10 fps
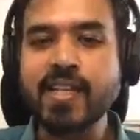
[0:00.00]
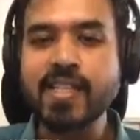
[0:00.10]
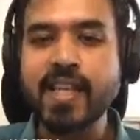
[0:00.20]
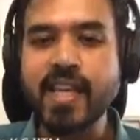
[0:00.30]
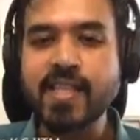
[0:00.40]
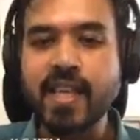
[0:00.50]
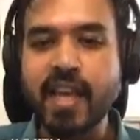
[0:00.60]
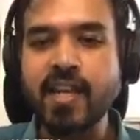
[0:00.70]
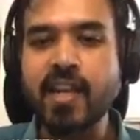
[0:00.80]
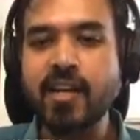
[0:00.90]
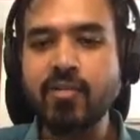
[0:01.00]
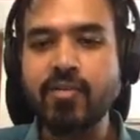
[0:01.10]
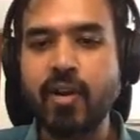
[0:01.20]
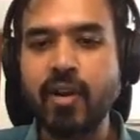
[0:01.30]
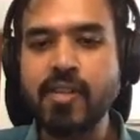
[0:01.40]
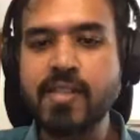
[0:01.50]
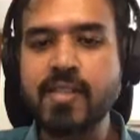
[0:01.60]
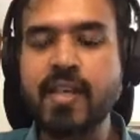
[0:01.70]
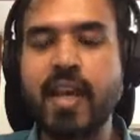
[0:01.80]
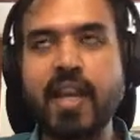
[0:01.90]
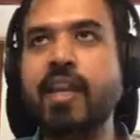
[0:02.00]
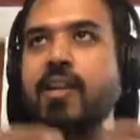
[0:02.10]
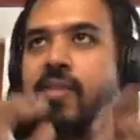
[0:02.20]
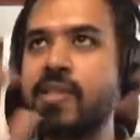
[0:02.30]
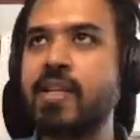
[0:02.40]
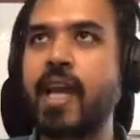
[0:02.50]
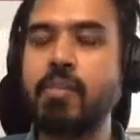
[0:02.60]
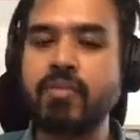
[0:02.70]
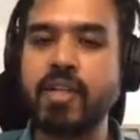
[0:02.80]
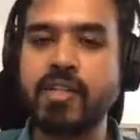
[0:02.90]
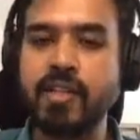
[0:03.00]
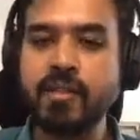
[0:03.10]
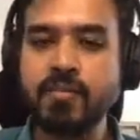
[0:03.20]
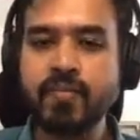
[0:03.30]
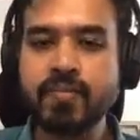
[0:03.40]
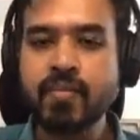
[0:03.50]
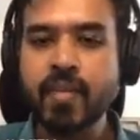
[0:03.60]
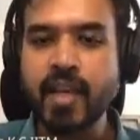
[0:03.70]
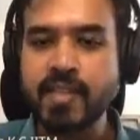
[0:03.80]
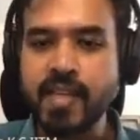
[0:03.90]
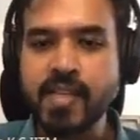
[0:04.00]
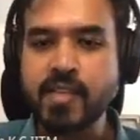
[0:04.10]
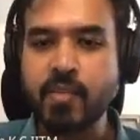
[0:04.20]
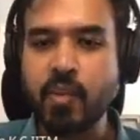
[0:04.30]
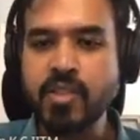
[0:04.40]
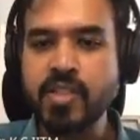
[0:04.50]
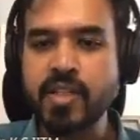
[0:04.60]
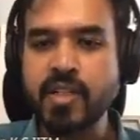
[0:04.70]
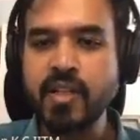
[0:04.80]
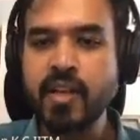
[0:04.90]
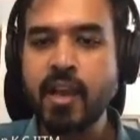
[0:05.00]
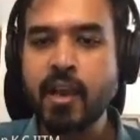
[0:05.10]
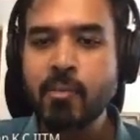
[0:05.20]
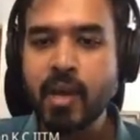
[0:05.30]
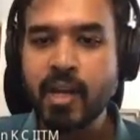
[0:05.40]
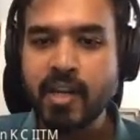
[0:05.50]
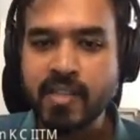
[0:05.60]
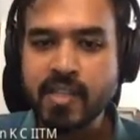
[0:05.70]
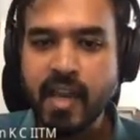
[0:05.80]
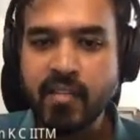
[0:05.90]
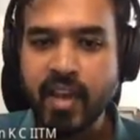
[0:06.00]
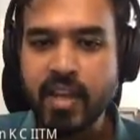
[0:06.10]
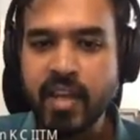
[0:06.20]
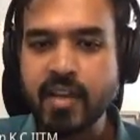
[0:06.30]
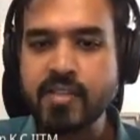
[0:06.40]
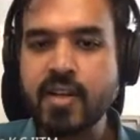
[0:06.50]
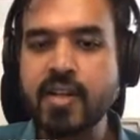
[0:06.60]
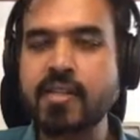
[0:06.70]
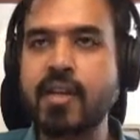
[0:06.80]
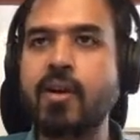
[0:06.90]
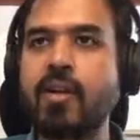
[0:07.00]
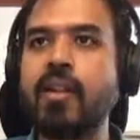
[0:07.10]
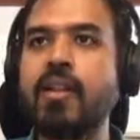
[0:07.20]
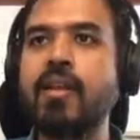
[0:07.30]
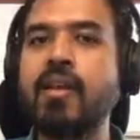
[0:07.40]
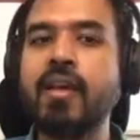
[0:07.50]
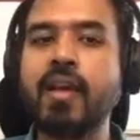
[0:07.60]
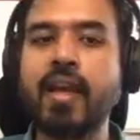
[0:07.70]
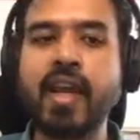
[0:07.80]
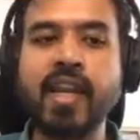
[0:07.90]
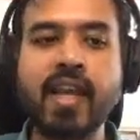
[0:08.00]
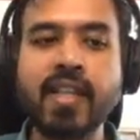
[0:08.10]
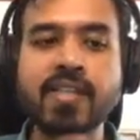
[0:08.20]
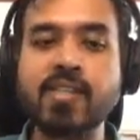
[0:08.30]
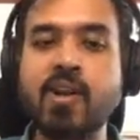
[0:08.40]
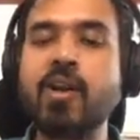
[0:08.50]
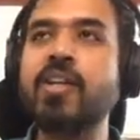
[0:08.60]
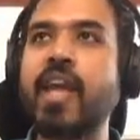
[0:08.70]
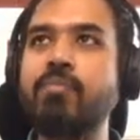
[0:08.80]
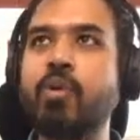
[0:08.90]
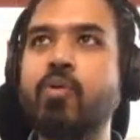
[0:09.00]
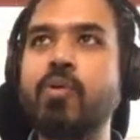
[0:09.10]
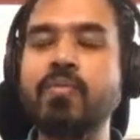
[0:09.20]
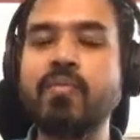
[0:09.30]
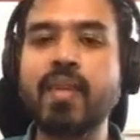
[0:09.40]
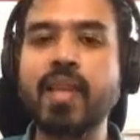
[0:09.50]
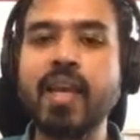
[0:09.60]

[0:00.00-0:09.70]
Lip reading: It just says inductive false. Inductive is a type definition. It says it's a proposition, but it doesn't have any constructors at all, right? This is not a typo.